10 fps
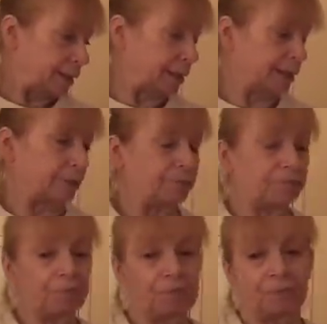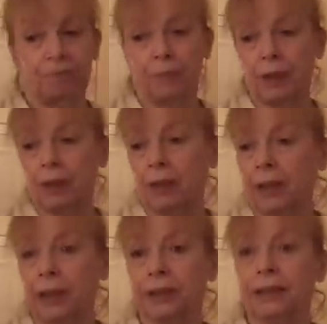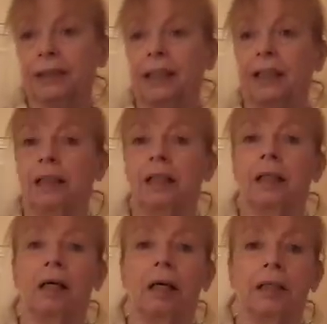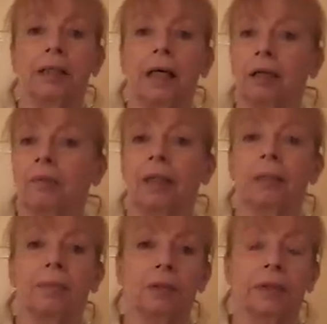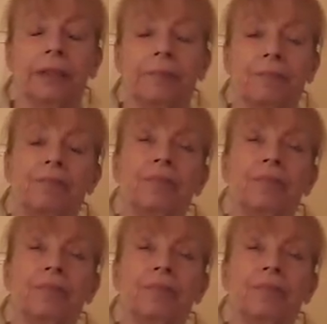me. The other thing, I know, where am I looking?